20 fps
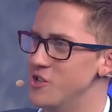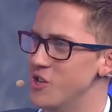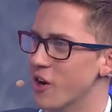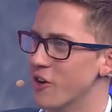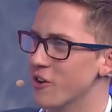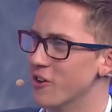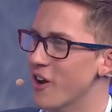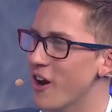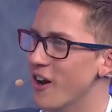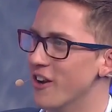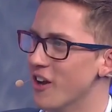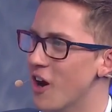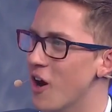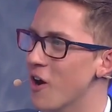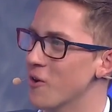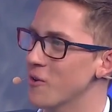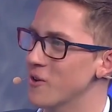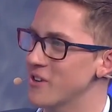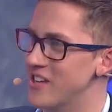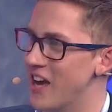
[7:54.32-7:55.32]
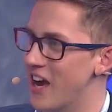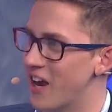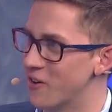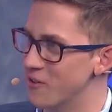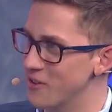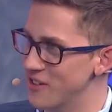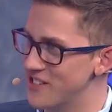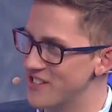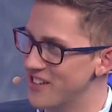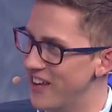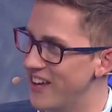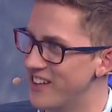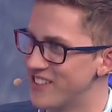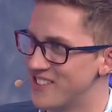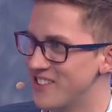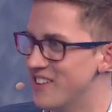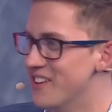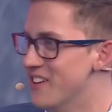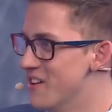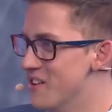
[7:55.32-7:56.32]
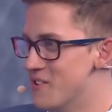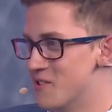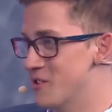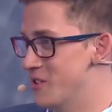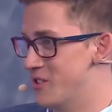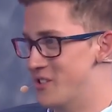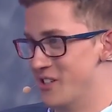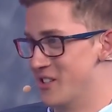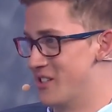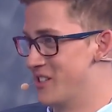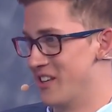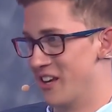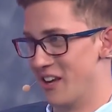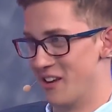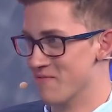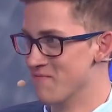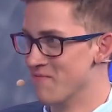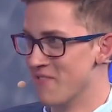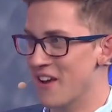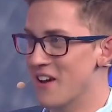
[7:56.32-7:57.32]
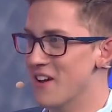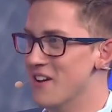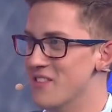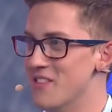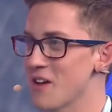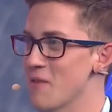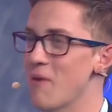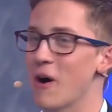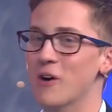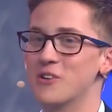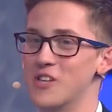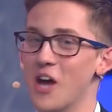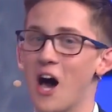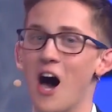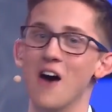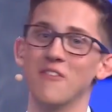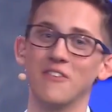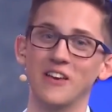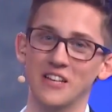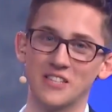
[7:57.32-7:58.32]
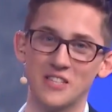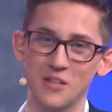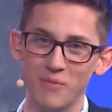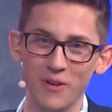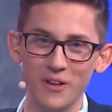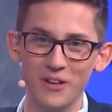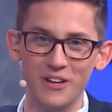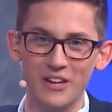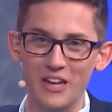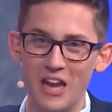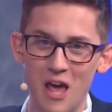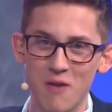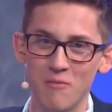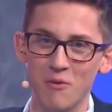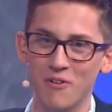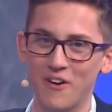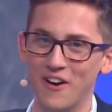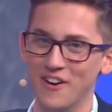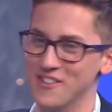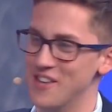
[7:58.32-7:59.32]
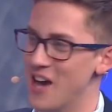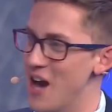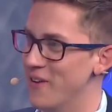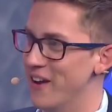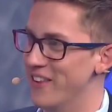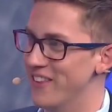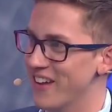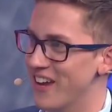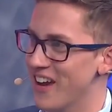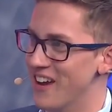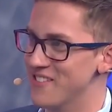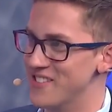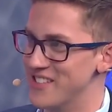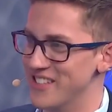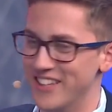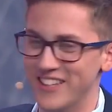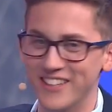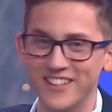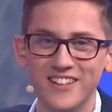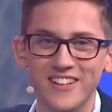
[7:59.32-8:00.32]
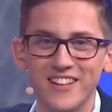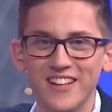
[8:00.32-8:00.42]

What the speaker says: Juggernaut auto attack reset, which was just like the most obvious ability name of all time I think I've seen.